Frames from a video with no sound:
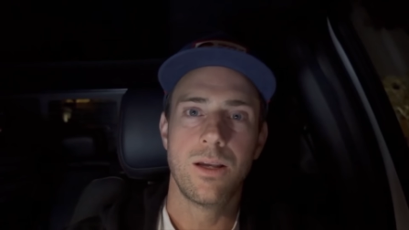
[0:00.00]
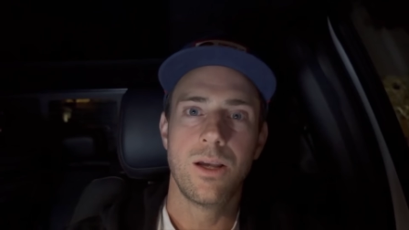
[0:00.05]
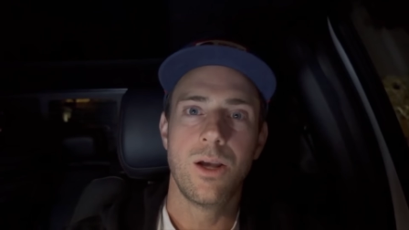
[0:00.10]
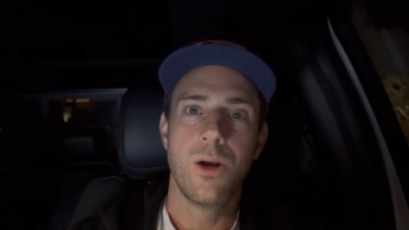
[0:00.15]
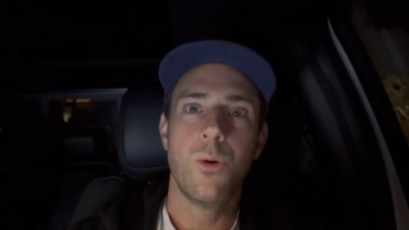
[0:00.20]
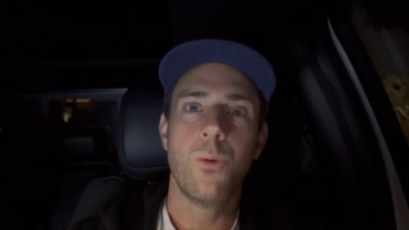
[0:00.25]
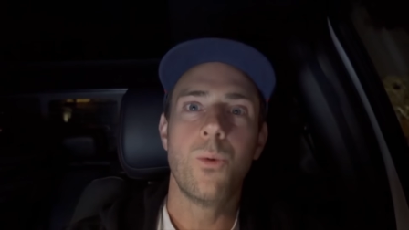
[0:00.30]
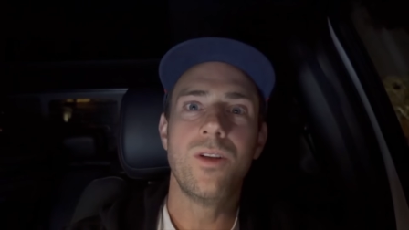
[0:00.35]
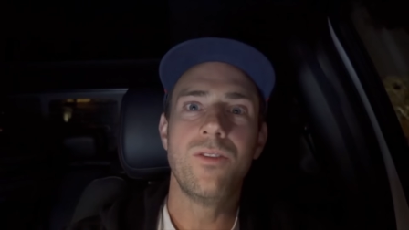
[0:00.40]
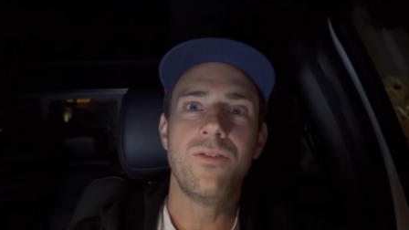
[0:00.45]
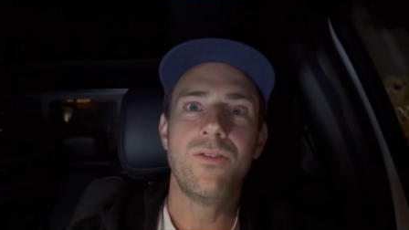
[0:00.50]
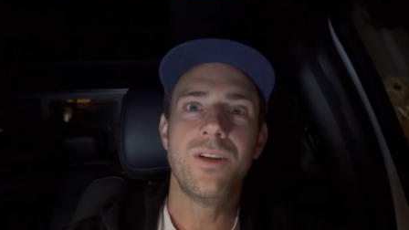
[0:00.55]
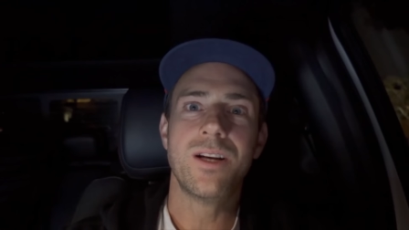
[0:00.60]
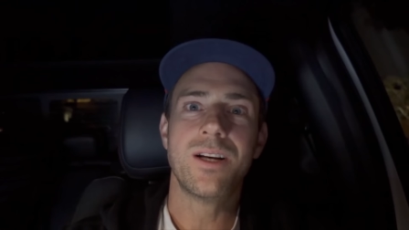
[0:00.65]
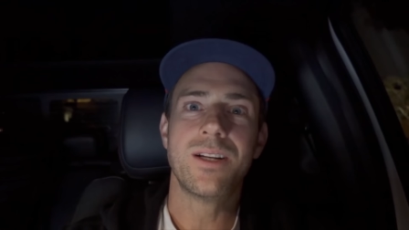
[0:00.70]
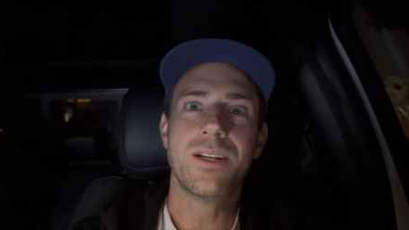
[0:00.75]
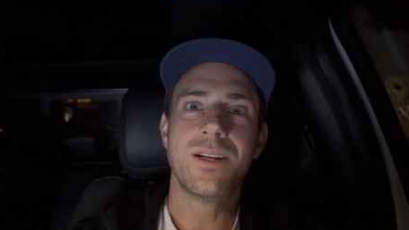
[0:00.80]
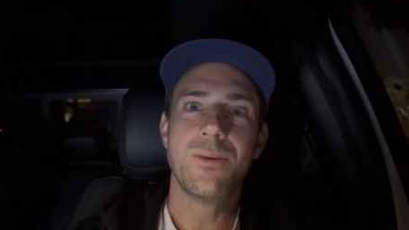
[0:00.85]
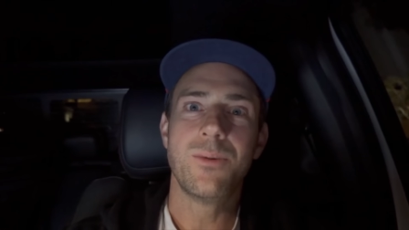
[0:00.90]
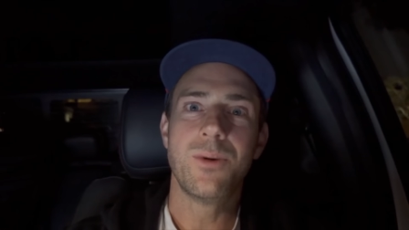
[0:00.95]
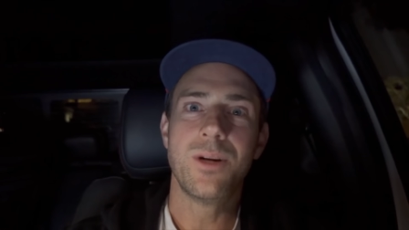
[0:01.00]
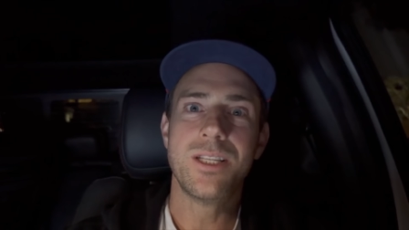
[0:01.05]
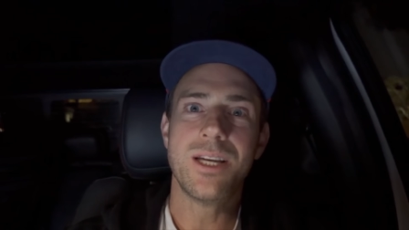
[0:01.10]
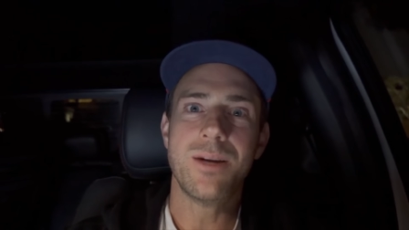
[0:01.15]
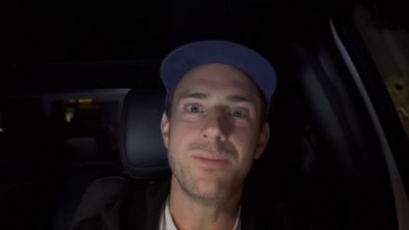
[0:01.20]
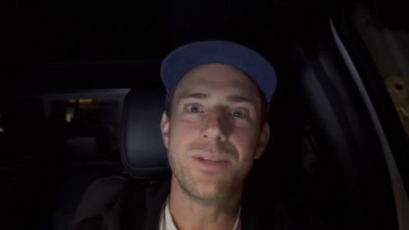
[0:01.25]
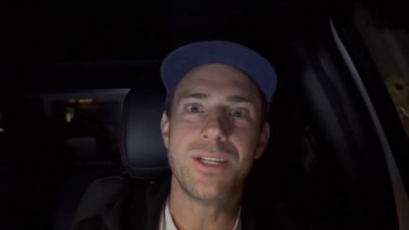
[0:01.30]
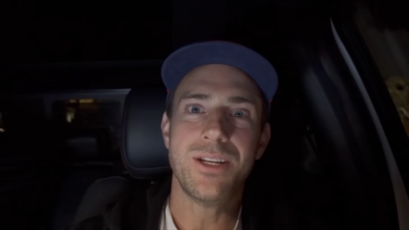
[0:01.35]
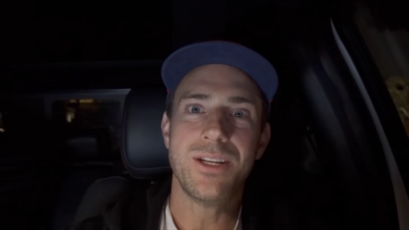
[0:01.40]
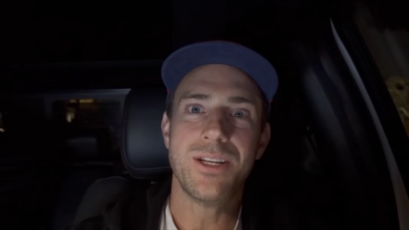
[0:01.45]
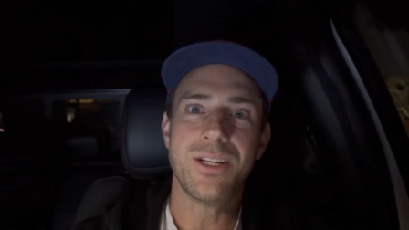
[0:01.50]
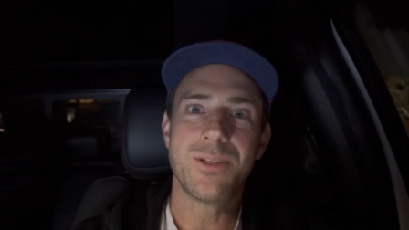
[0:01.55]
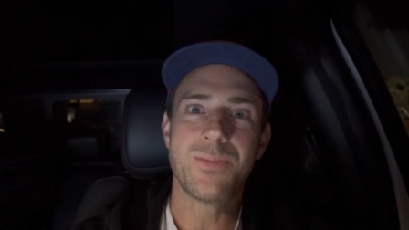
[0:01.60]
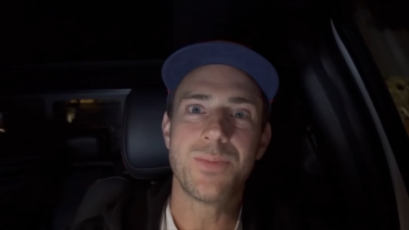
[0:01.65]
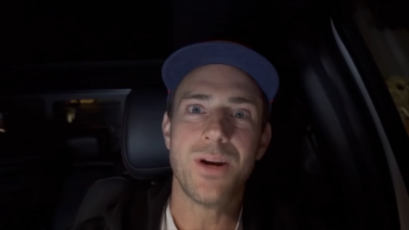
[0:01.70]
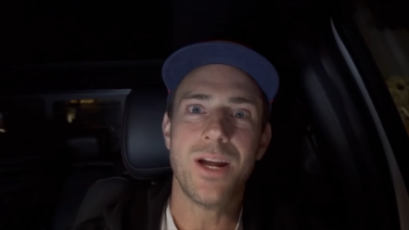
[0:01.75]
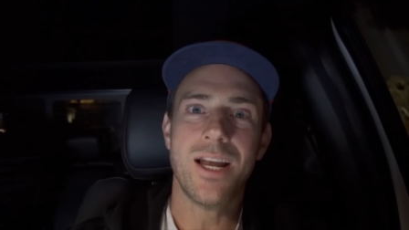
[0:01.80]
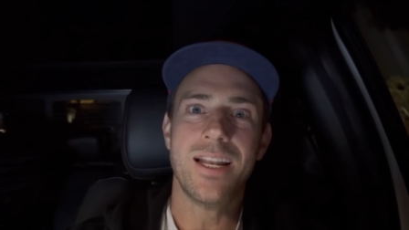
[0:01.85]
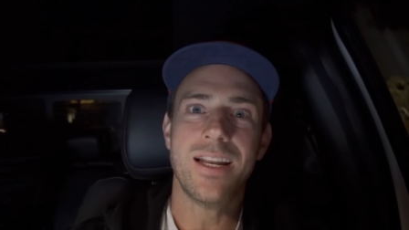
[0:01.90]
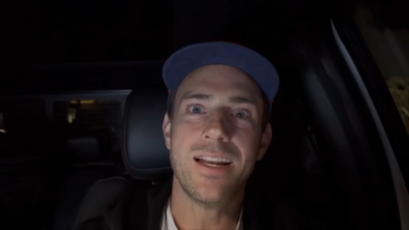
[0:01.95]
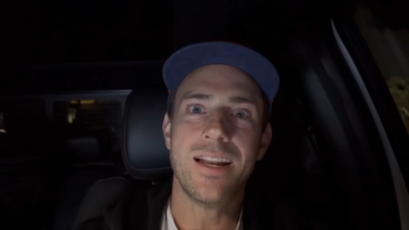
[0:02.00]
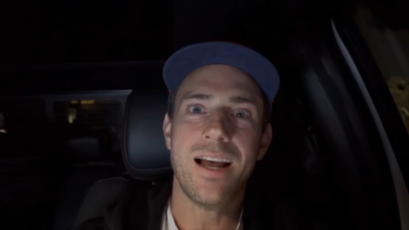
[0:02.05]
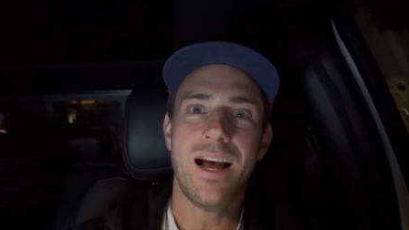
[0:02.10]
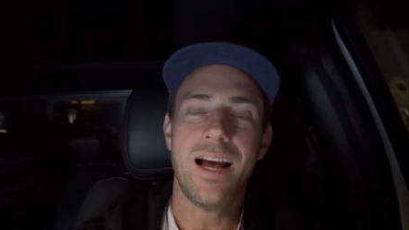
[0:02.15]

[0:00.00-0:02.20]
Winfield, what's up, dude? It's Brent.